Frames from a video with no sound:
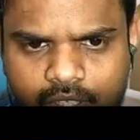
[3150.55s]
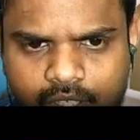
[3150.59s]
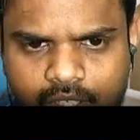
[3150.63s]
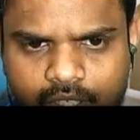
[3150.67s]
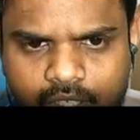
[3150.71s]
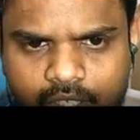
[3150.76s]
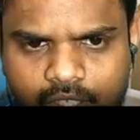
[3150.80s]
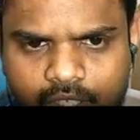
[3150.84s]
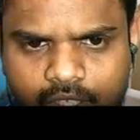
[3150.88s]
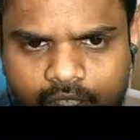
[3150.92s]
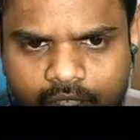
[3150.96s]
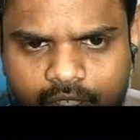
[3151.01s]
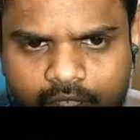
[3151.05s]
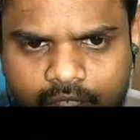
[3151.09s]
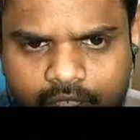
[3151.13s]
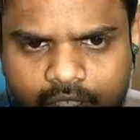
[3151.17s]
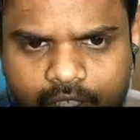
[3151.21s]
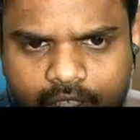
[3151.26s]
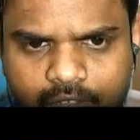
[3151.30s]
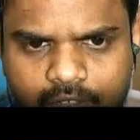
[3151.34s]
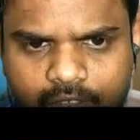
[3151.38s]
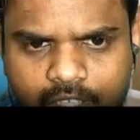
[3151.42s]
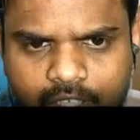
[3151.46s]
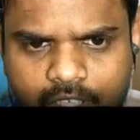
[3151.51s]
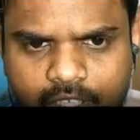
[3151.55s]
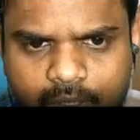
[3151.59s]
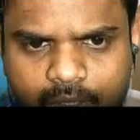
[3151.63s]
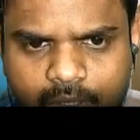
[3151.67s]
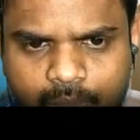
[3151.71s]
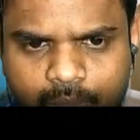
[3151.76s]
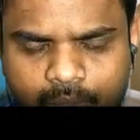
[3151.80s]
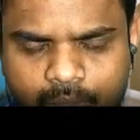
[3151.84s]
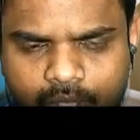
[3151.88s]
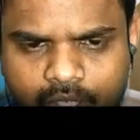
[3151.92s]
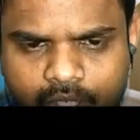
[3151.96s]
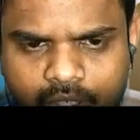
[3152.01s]
and here we get a
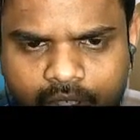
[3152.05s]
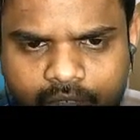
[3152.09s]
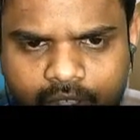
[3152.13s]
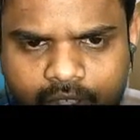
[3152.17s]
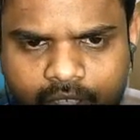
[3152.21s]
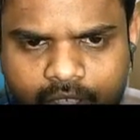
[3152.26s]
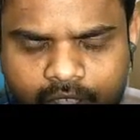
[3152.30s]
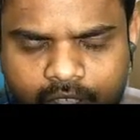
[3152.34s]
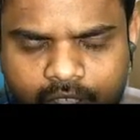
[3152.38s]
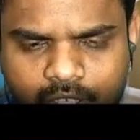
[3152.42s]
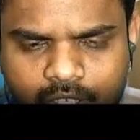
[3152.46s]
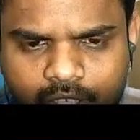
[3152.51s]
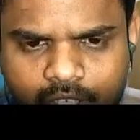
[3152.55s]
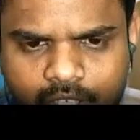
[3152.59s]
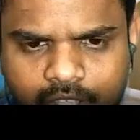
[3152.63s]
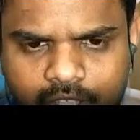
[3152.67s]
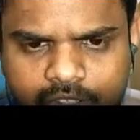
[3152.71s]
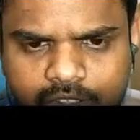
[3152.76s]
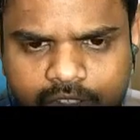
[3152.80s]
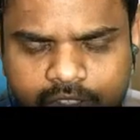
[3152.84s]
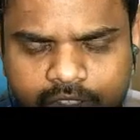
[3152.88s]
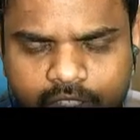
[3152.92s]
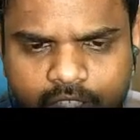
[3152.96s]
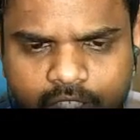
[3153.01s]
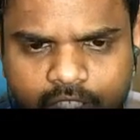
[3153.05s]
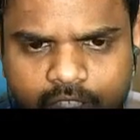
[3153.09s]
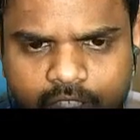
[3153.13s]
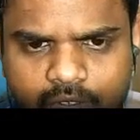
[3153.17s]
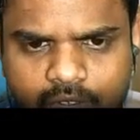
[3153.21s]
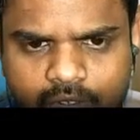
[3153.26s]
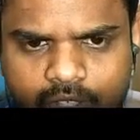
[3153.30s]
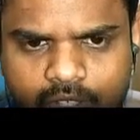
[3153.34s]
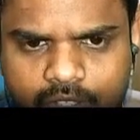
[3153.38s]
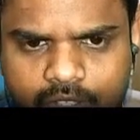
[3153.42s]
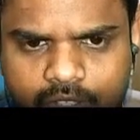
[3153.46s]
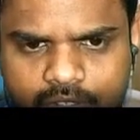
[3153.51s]
point where the last
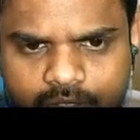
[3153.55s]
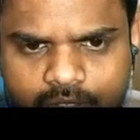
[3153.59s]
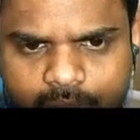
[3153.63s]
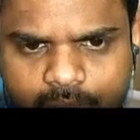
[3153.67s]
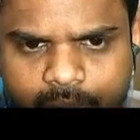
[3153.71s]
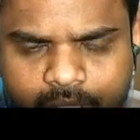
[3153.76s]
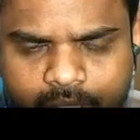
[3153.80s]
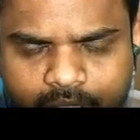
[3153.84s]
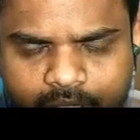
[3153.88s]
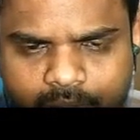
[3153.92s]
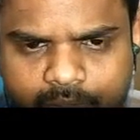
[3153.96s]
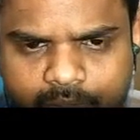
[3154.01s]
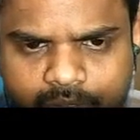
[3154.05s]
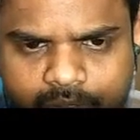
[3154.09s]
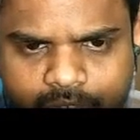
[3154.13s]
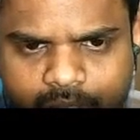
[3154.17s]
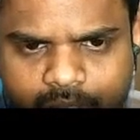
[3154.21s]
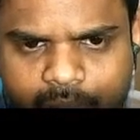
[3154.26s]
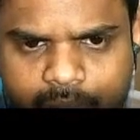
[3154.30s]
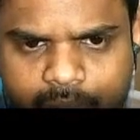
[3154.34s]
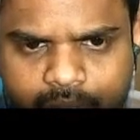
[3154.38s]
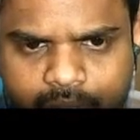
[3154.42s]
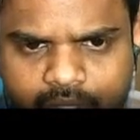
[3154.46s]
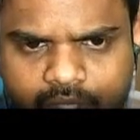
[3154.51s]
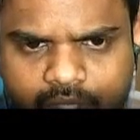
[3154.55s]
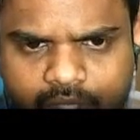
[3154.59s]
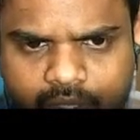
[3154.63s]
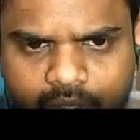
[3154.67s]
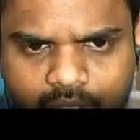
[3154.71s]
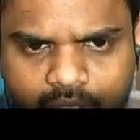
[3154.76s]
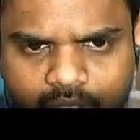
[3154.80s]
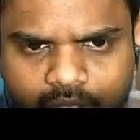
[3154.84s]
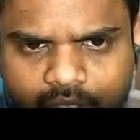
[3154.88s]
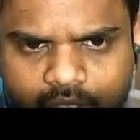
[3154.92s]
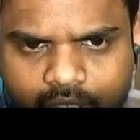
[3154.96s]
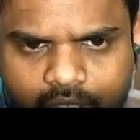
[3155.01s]
liquid also becomes vapor,
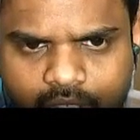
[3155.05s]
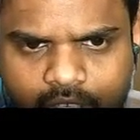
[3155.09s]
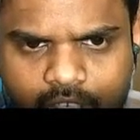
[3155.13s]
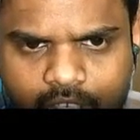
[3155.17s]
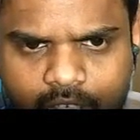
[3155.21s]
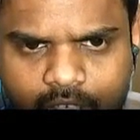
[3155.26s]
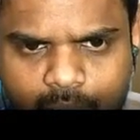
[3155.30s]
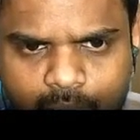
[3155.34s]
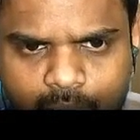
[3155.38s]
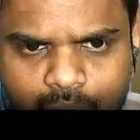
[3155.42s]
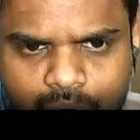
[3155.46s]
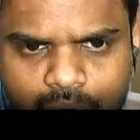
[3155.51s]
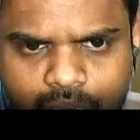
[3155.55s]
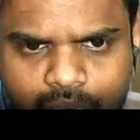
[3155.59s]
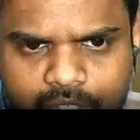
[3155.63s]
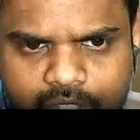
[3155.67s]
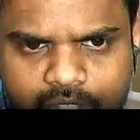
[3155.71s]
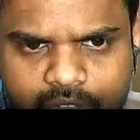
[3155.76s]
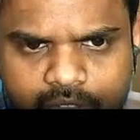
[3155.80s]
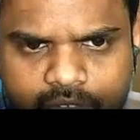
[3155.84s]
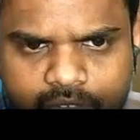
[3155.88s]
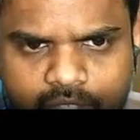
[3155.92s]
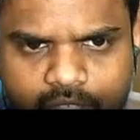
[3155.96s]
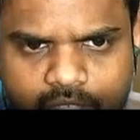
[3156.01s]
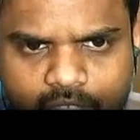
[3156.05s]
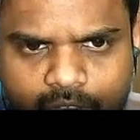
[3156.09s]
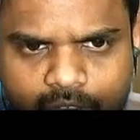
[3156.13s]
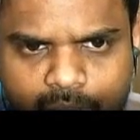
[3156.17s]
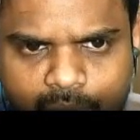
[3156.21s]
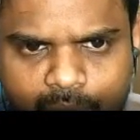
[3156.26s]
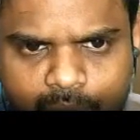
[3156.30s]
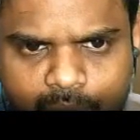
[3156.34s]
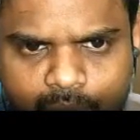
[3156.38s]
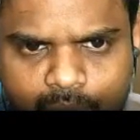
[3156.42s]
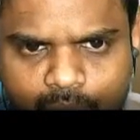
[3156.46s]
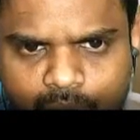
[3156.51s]
and above which we
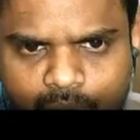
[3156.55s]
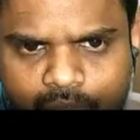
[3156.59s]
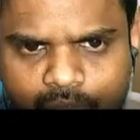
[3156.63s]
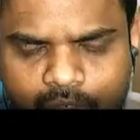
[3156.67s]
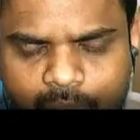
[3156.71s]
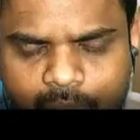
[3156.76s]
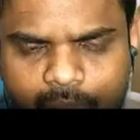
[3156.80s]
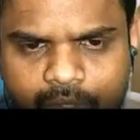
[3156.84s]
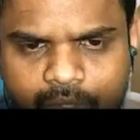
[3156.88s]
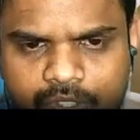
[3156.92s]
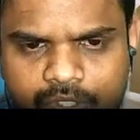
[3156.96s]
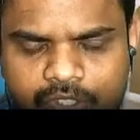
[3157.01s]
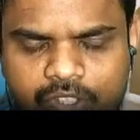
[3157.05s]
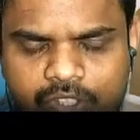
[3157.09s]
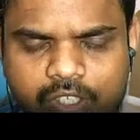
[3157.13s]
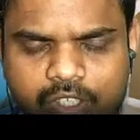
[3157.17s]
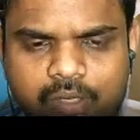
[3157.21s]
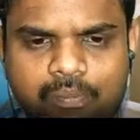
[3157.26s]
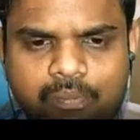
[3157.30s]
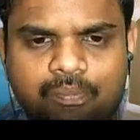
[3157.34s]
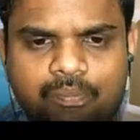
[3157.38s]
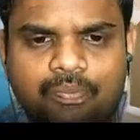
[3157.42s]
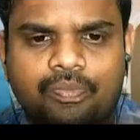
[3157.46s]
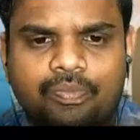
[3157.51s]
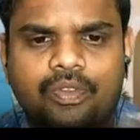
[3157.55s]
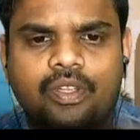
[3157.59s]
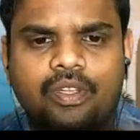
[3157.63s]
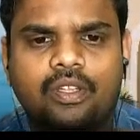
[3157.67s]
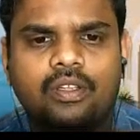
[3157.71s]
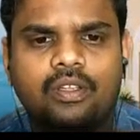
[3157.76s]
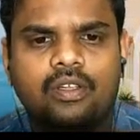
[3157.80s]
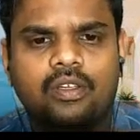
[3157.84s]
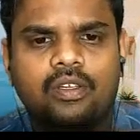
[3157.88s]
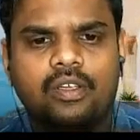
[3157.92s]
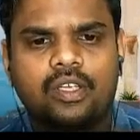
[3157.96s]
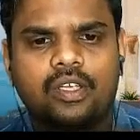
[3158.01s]
have pure vapor stream.
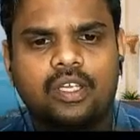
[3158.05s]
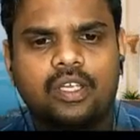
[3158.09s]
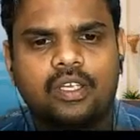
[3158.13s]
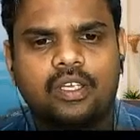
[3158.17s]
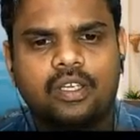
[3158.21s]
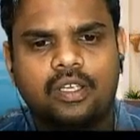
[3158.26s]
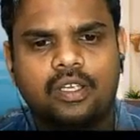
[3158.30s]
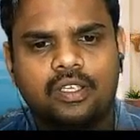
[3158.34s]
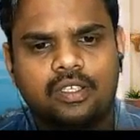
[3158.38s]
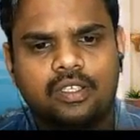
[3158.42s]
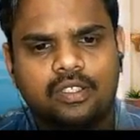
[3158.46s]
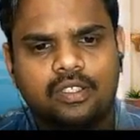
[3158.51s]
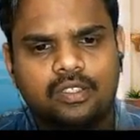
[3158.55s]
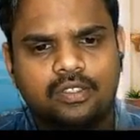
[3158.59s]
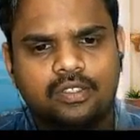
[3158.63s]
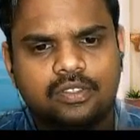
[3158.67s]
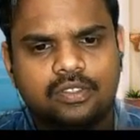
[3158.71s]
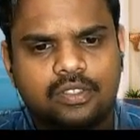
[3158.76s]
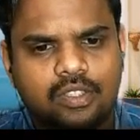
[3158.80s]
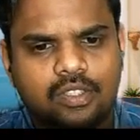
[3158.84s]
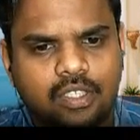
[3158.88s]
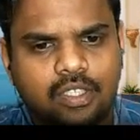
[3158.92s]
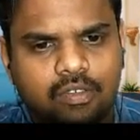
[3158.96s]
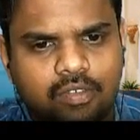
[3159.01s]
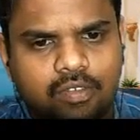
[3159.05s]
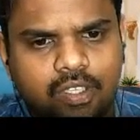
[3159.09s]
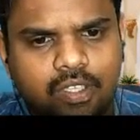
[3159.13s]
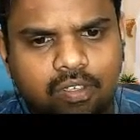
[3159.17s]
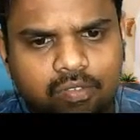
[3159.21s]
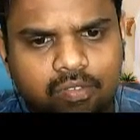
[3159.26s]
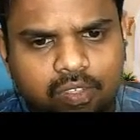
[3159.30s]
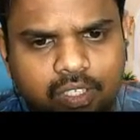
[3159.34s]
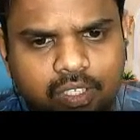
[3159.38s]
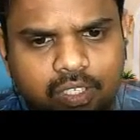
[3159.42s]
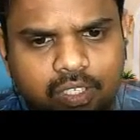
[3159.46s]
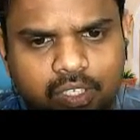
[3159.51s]
Okay, so that way
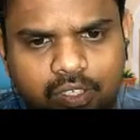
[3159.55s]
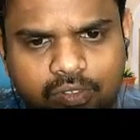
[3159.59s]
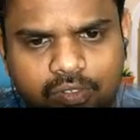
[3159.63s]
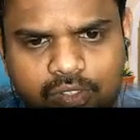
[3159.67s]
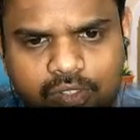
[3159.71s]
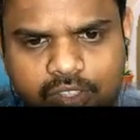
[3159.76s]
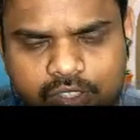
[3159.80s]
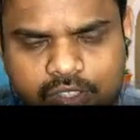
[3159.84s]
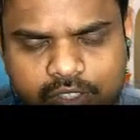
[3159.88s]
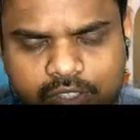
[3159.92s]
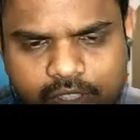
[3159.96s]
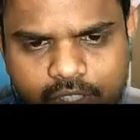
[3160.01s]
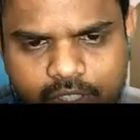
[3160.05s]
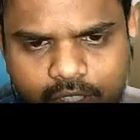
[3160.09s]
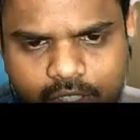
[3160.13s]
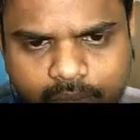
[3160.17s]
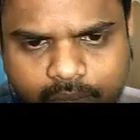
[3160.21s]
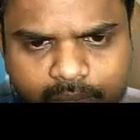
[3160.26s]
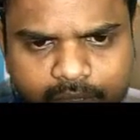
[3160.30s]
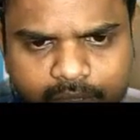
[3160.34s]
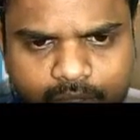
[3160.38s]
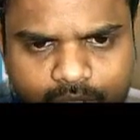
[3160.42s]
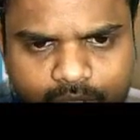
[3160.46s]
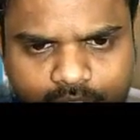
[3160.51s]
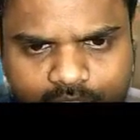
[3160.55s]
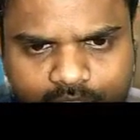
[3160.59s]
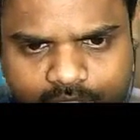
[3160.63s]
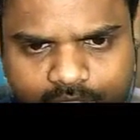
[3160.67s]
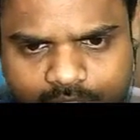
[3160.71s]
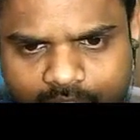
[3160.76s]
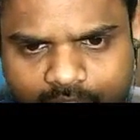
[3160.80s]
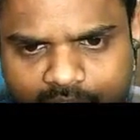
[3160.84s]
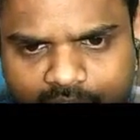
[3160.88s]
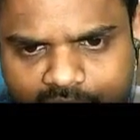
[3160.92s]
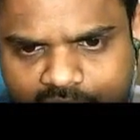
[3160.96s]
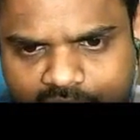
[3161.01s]
we have this time. So this
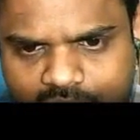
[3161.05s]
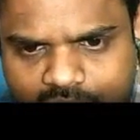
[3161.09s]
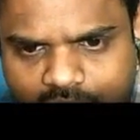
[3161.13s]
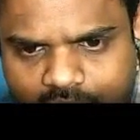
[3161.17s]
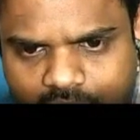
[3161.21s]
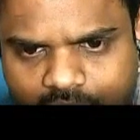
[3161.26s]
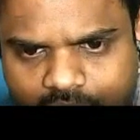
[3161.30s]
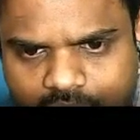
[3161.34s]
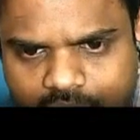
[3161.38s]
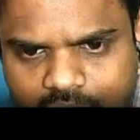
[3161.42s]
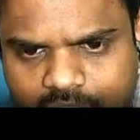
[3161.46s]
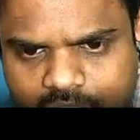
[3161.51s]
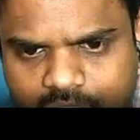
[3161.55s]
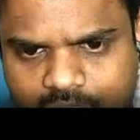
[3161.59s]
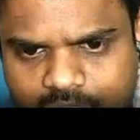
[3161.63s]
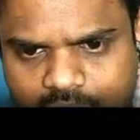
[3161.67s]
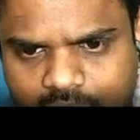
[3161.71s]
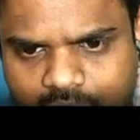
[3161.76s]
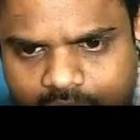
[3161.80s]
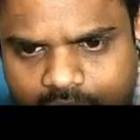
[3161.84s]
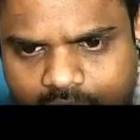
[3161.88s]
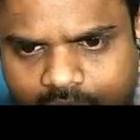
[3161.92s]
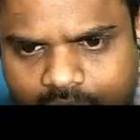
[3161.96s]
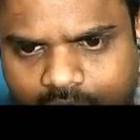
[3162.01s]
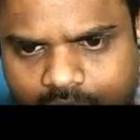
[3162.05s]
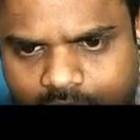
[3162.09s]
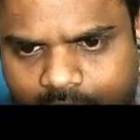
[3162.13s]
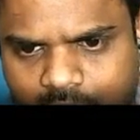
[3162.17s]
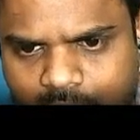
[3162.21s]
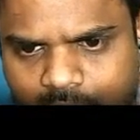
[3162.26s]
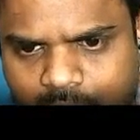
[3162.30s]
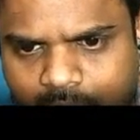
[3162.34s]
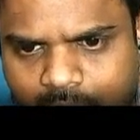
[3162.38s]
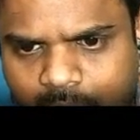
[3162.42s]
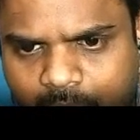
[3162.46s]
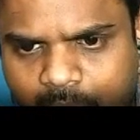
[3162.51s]
line is called as
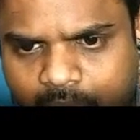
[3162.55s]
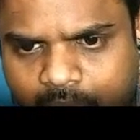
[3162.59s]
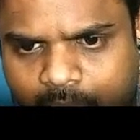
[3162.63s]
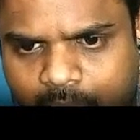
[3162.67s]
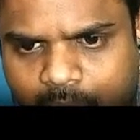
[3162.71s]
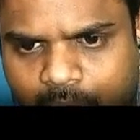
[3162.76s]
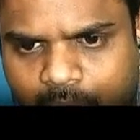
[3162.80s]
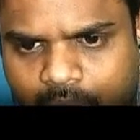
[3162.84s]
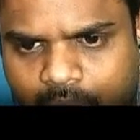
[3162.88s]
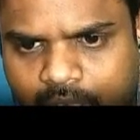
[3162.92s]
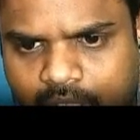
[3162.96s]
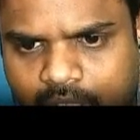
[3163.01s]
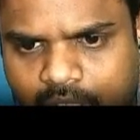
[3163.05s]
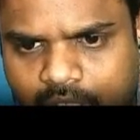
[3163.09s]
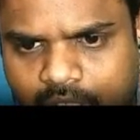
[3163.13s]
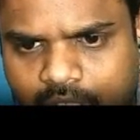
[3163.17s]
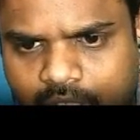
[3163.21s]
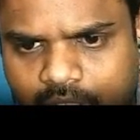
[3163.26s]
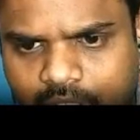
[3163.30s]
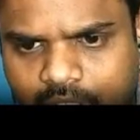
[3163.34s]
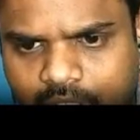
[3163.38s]
bubble point